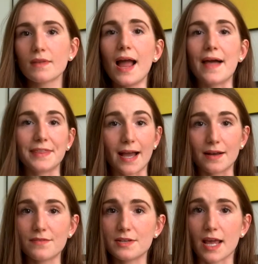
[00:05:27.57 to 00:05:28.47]
At the end
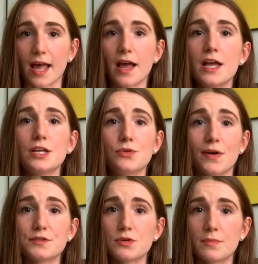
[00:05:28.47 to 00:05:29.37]
of the day, you have
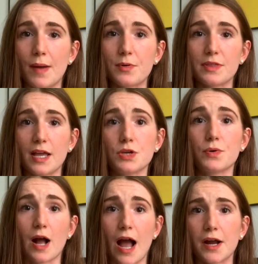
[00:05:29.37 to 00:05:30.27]
to remember that you were
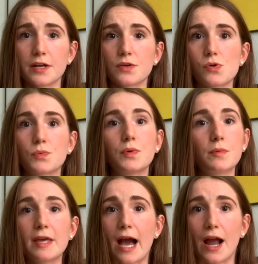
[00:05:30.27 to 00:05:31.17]
hired or will
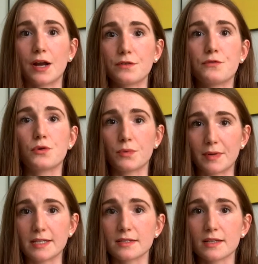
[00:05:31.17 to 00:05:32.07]
be hired for a
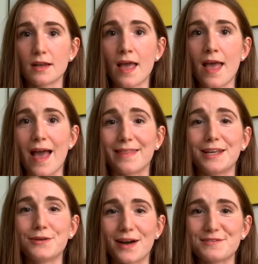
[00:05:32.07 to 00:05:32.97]
reason, and that
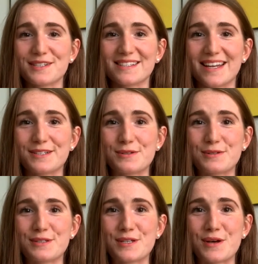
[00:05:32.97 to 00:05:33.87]
you have to stay true
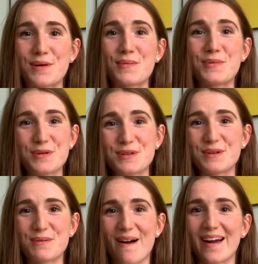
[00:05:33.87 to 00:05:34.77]
to who
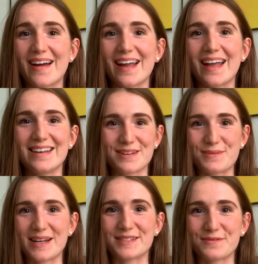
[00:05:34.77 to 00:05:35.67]
you are in your
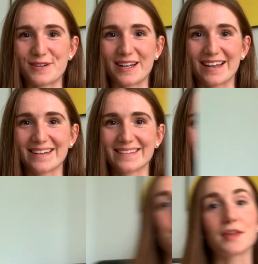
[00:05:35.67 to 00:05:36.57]
ways of working.
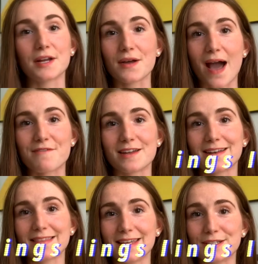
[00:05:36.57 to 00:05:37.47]
So there you have it,
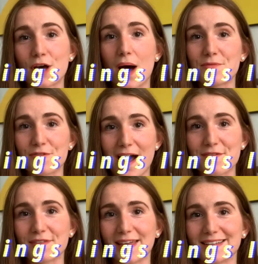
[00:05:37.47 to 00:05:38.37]
the top 5
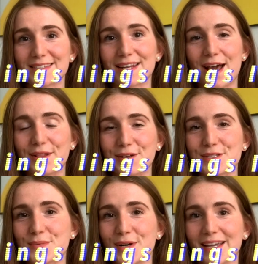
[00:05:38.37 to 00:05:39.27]
things that I learned
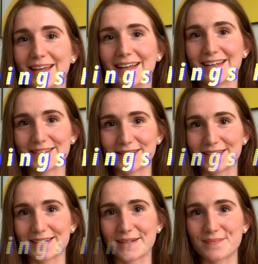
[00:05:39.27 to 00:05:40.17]
working in
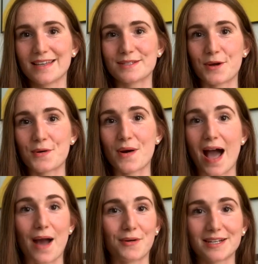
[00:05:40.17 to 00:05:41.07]
consulting. So
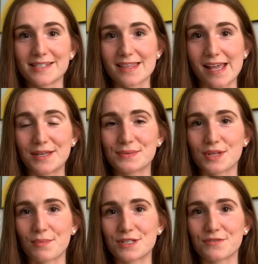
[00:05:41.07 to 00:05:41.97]
I wanted to thank you so
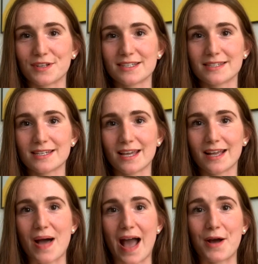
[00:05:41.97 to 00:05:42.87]
much for listening.
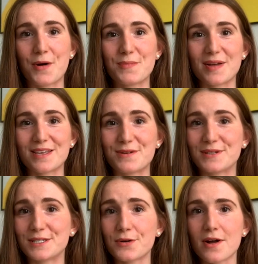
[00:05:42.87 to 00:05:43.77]
I hope you
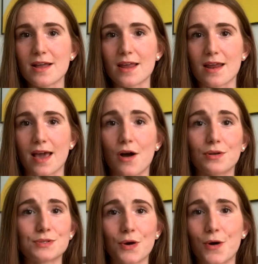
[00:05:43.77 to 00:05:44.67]
enjoyed, and I
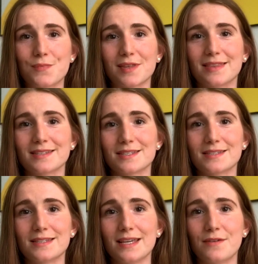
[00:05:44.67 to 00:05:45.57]
also hope that this is
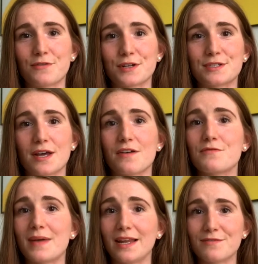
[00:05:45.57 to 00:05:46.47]
the first of
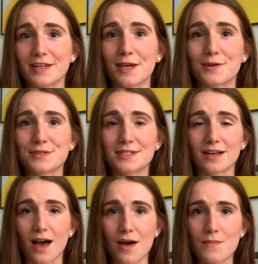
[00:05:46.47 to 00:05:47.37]
many videos to
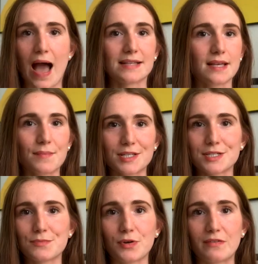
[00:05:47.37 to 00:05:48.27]
come. As I
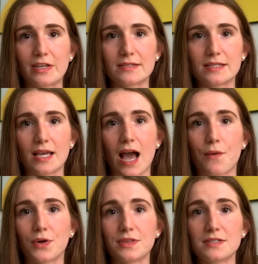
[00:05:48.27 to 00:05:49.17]
mentioned previously, I
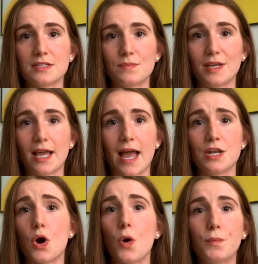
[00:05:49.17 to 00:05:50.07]
want this to be an
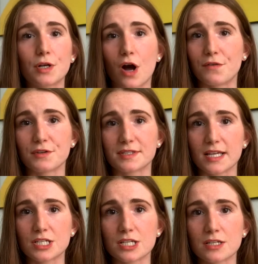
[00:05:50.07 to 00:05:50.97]
open
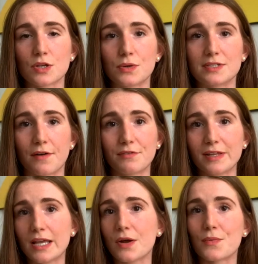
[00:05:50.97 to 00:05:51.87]
conversation, so
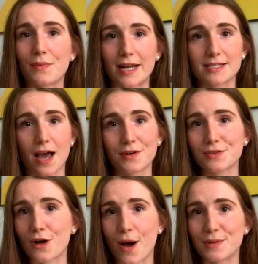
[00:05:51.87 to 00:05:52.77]
definitely write down in the
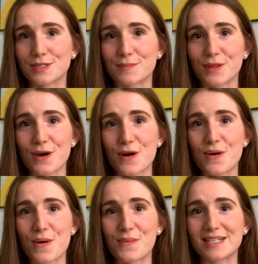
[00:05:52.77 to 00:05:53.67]
comments
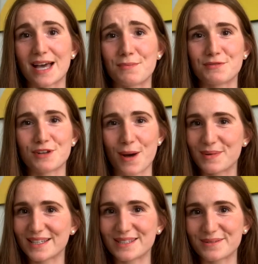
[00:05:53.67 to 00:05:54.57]
below what type of
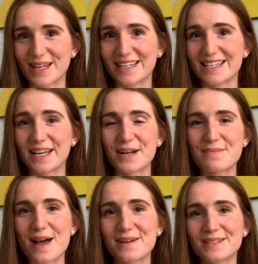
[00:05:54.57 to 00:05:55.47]
topics you'd like to hear
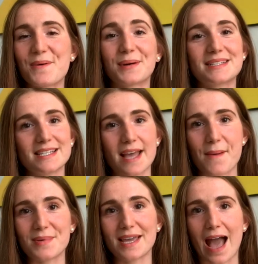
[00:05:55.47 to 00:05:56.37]
about, or DM
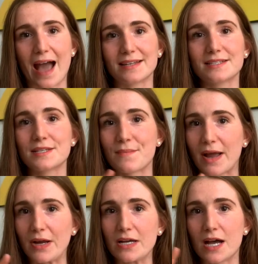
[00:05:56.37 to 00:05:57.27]
me at
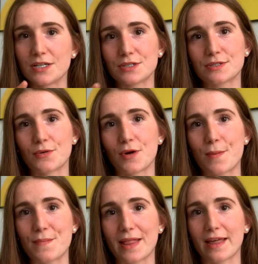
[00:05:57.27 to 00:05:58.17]

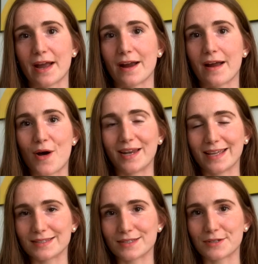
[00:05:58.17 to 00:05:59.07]
Tamara_Belair on
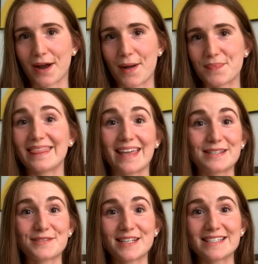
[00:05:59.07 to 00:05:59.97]
Instagram. Thanks
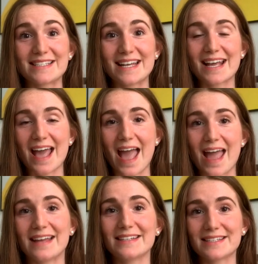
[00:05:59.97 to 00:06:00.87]
for listening,
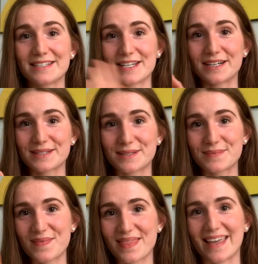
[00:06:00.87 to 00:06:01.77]
and cheers.
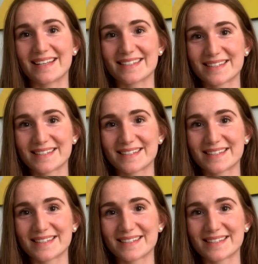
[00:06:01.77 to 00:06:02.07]
Thanks.